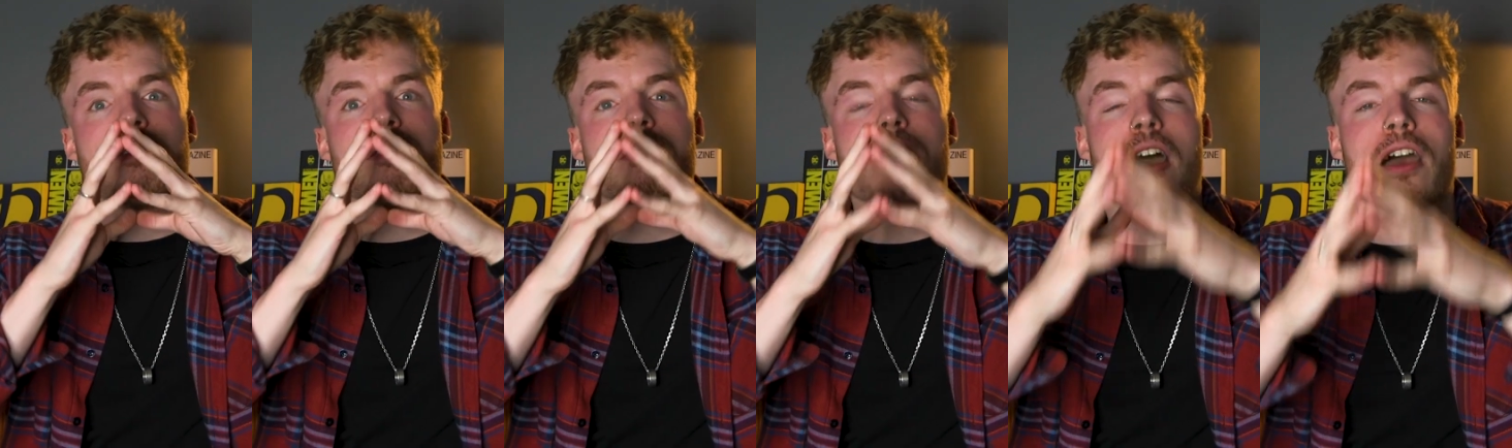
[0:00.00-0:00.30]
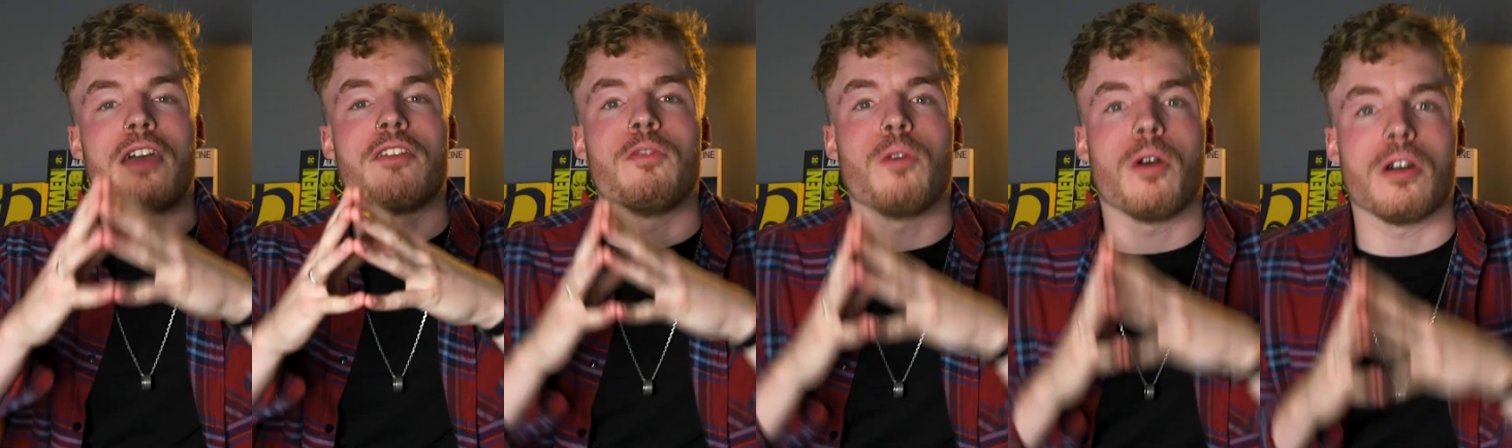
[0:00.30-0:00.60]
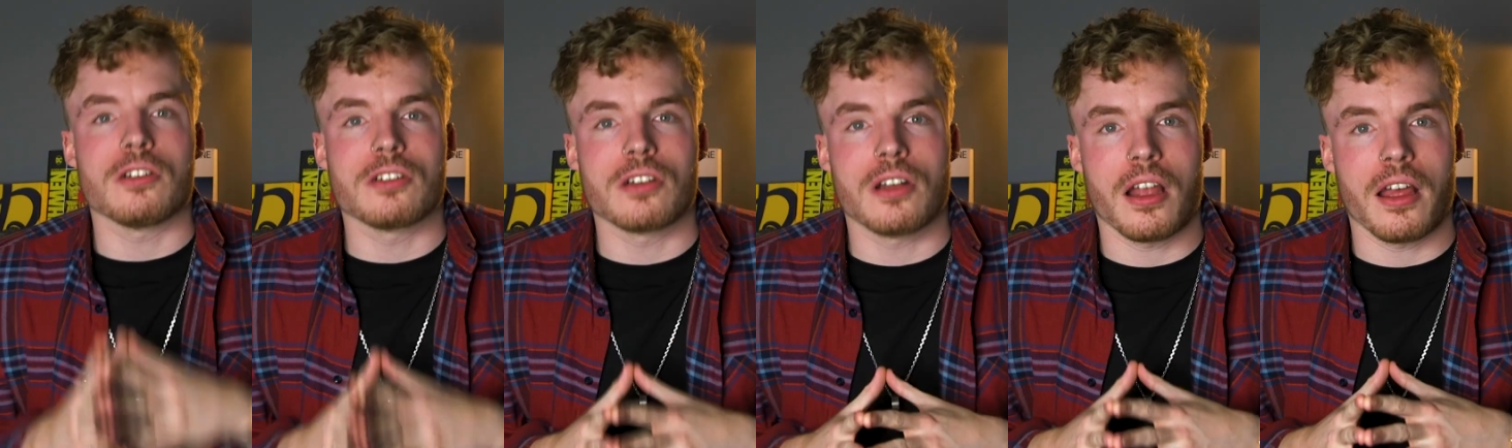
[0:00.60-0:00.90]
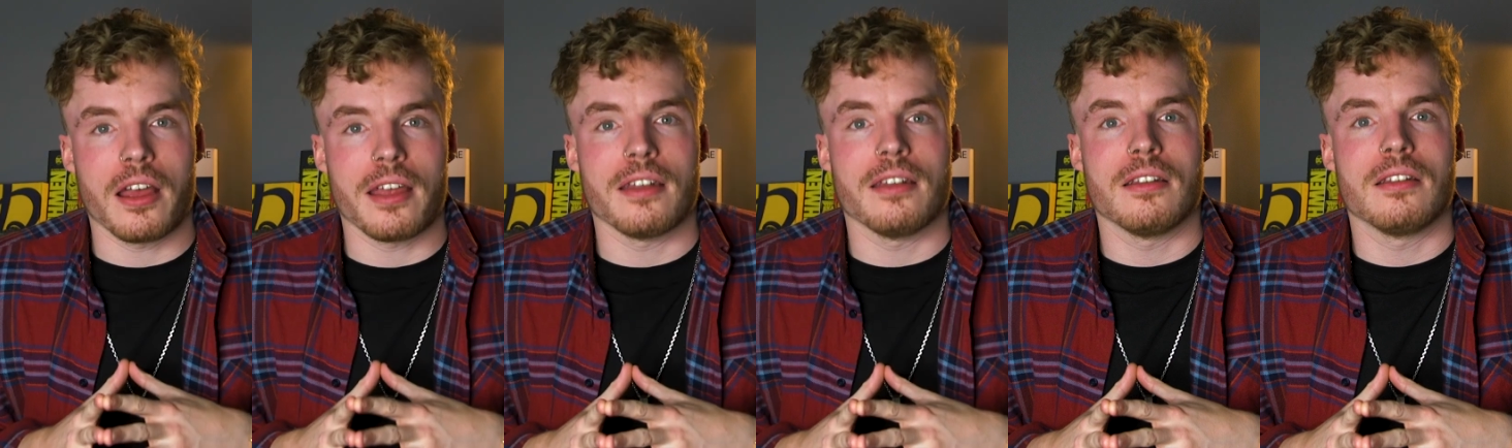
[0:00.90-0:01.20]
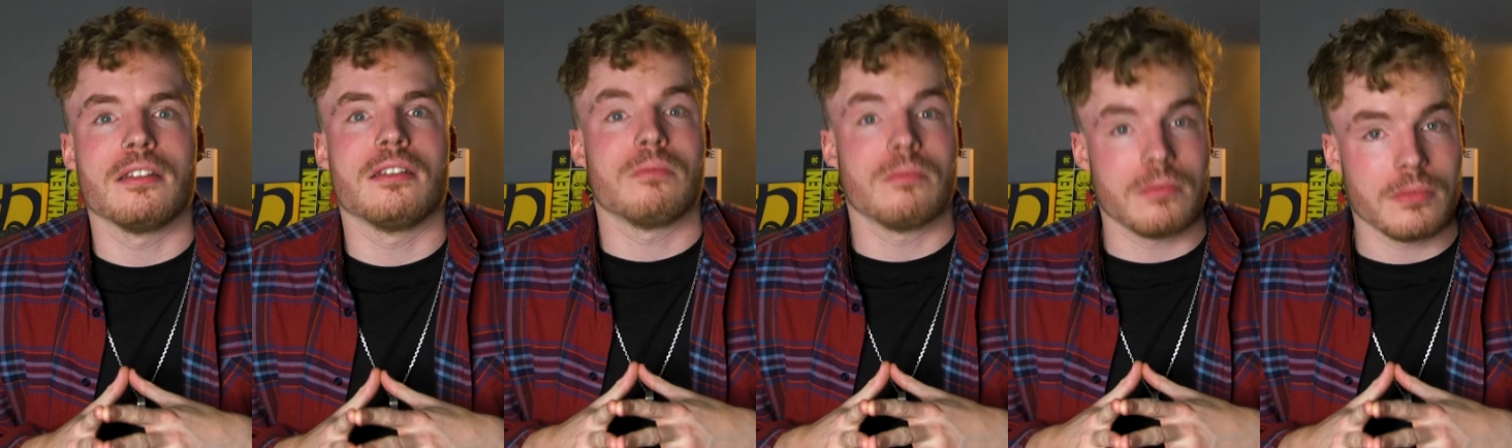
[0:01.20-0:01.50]
dive watch line,
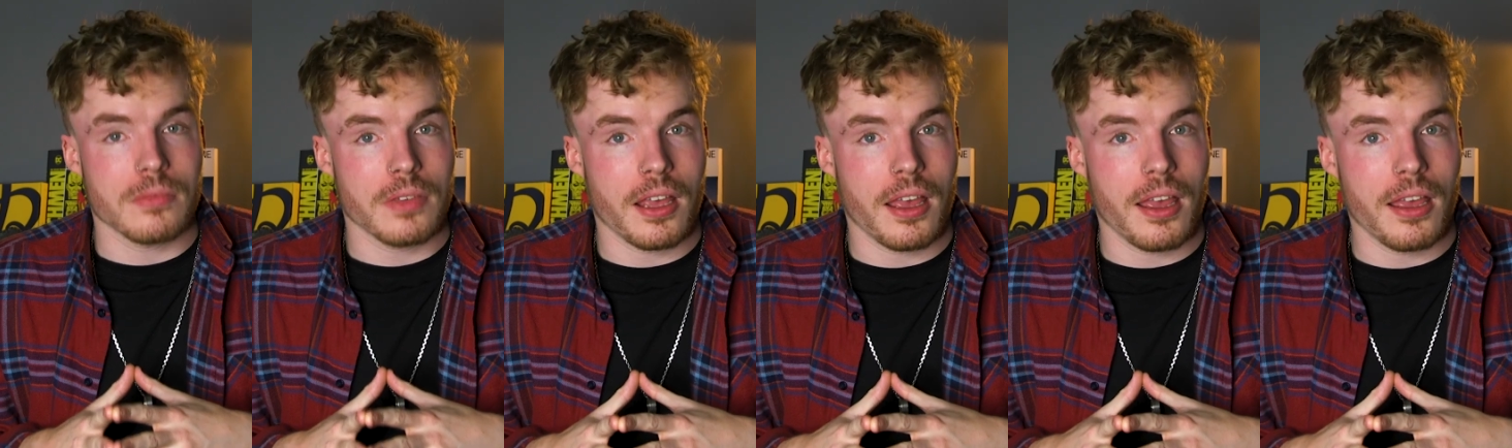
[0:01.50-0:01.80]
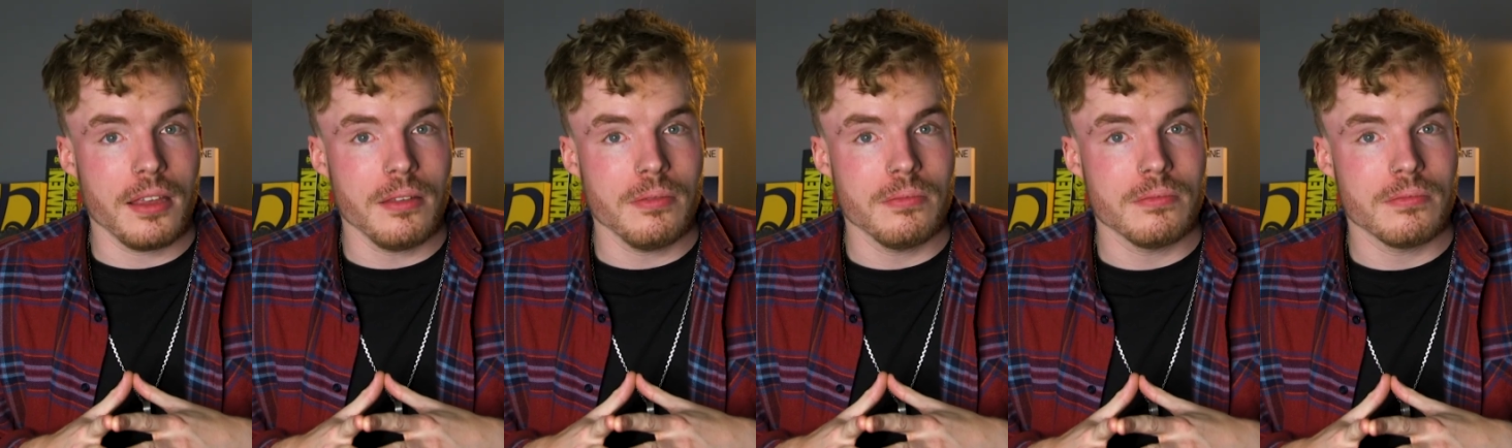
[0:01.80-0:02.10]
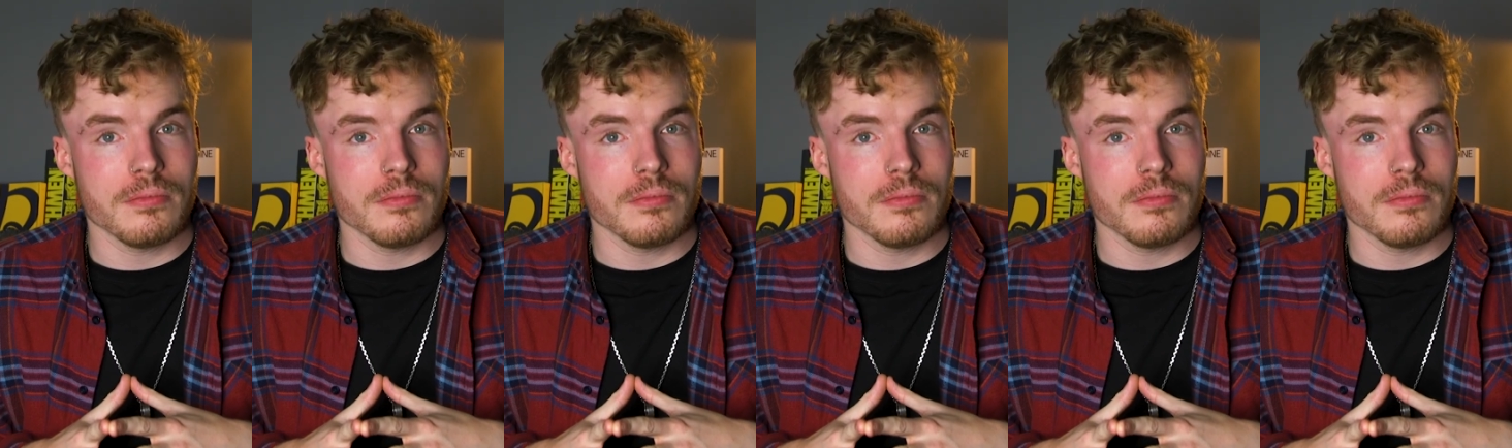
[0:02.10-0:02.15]
okay?